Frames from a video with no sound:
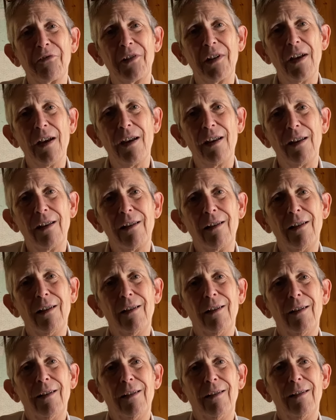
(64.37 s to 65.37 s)
day
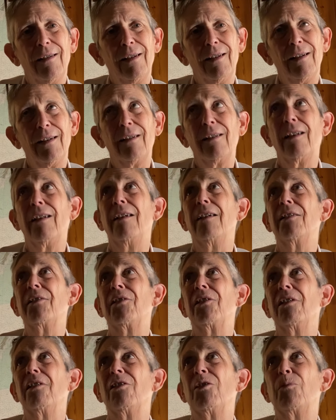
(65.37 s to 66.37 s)
uh,
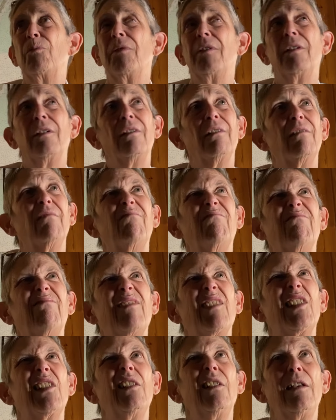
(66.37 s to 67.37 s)
as it's been
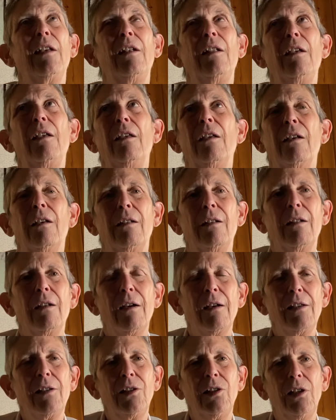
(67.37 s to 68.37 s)
sleety and
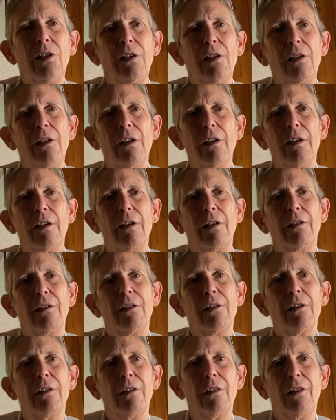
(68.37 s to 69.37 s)
icy
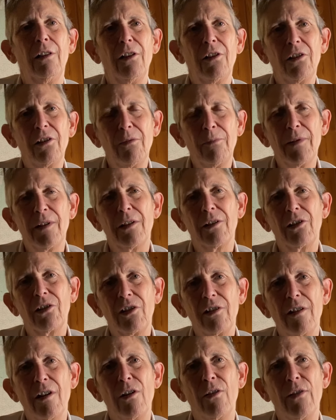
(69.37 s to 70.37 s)
and a little bit of
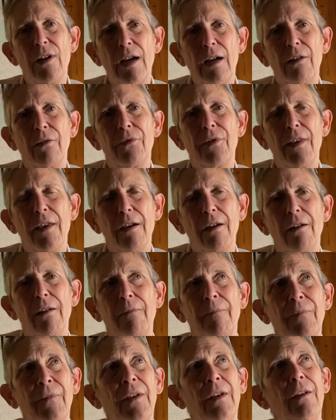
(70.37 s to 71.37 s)
snow out there.
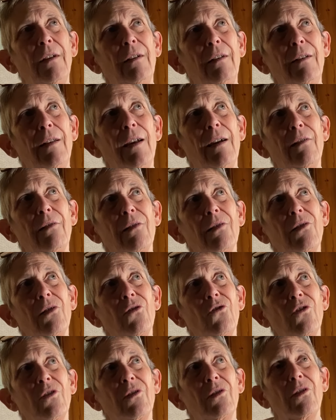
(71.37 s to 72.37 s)
Now it's
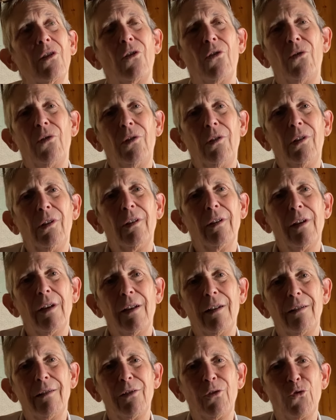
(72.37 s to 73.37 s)
just cold
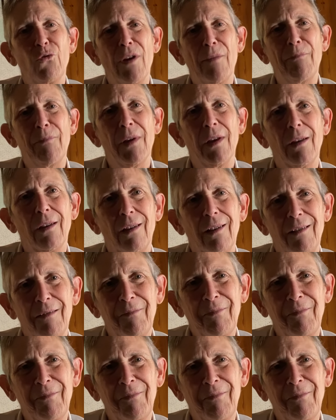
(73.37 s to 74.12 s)
and dripping.